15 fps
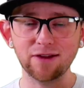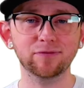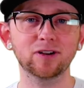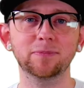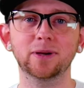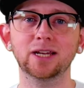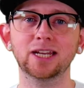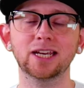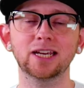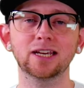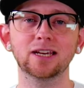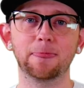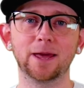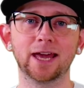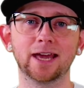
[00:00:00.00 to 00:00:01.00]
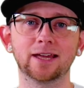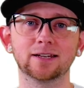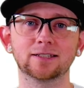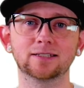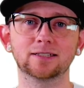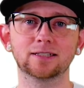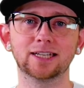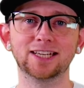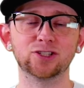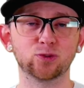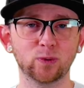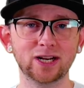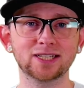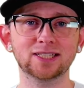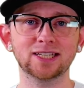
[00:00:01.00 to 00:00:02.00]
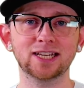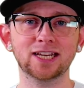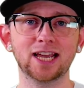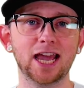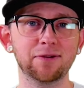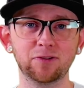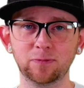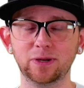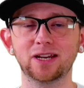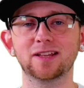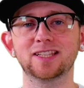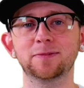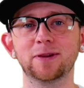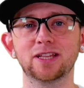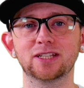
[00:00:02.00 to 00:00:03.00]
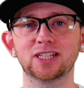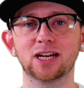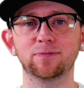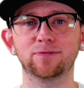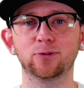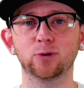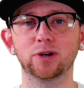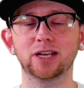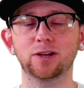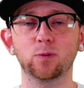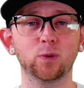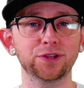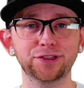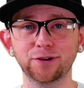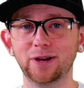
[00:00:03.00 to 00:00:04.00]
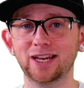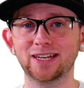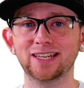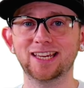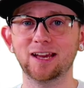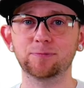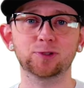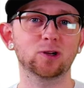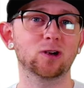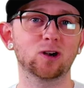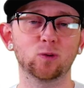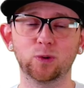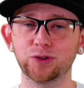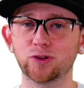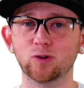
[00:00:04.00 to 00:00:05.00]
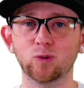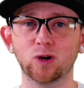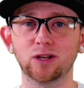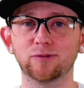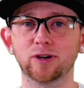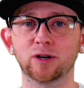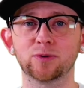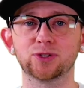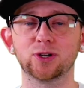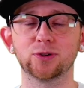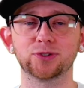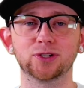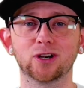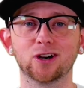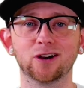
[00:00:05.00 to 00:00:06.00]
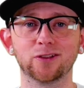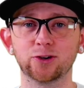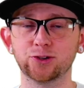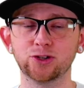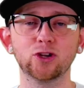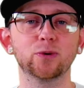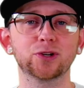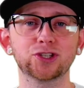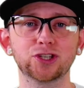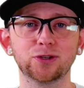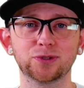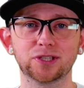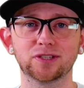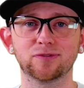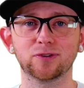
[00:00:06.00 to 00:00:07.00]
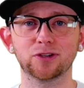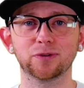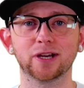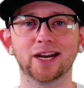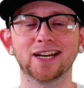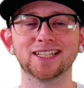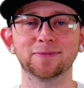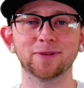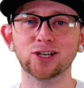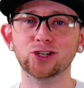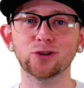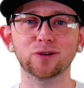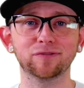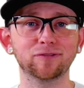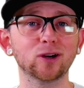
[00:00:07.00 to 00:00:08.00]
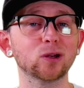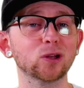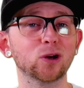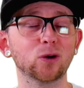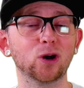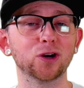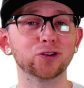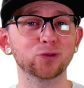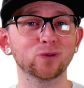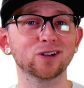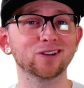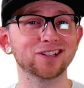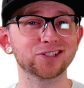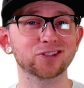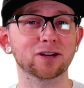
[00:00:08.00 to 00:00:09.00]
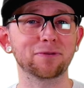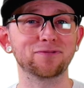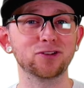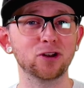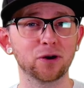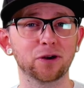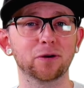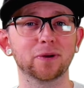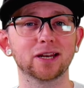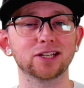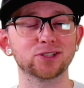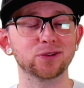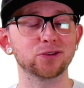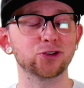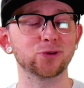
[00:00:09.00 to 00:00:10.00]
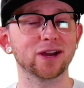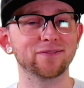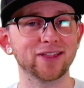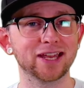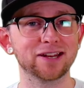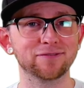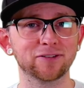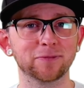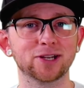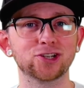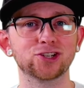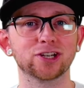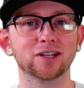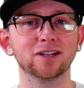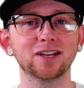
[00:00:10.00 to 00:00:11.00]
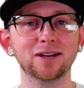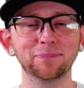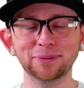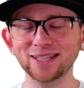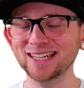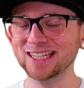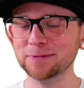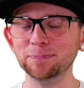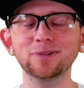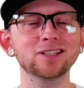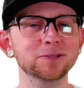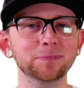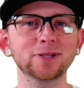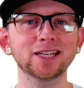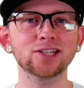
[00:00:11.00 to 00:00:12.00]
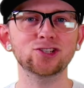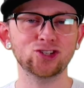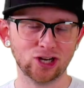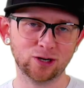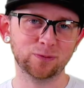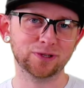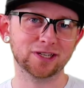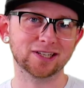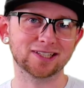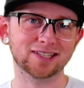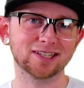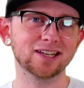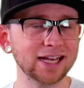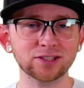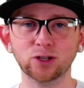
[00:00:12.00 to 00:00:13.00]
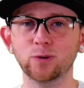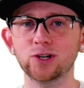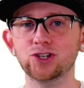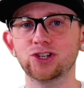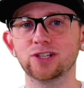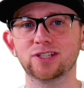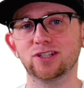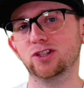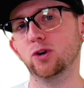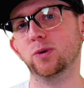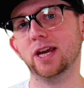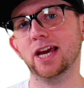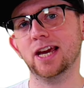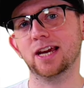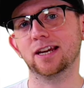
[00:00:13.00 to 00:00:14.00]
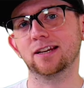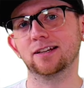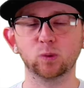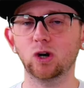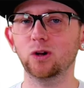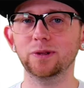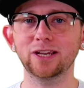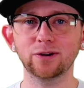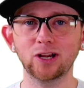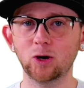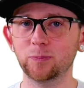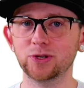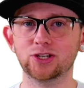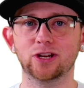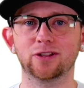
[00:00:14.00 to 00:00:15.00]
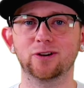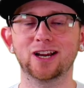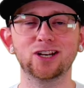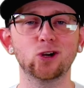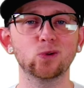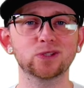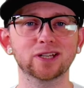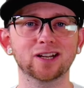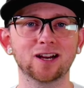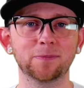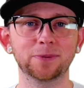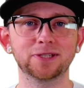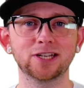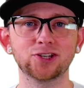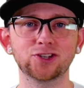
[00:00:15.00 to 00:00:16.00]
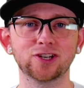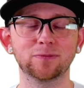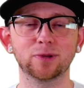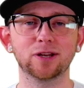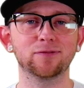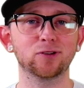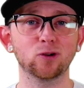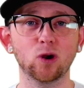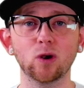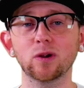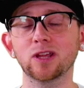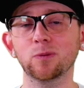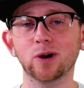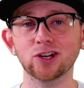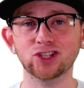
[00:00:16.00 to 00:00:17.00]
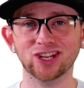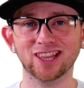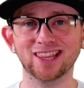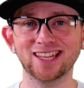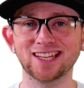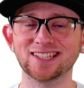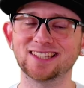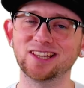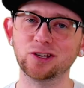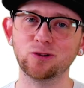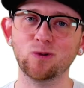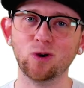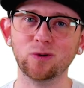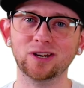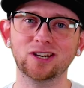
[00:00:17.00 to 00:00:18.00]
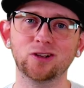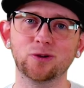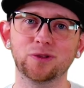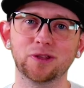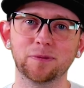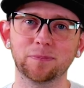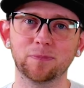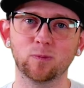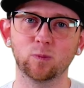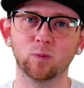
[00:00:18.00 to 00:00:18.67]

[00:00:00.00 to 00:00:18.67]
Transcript: everybody that is racing, everybody that's made the top 40, what their handicaps are, what their qualifying results are. There's no excuses for you guys. Make sure to follow on Twitter and Instagram if you don't already so that you have that information. Please, please, please check with us. Ask questions, it's okay. We're all here to help each other. I know it's a competition, but if you're already watching this, then you already know that,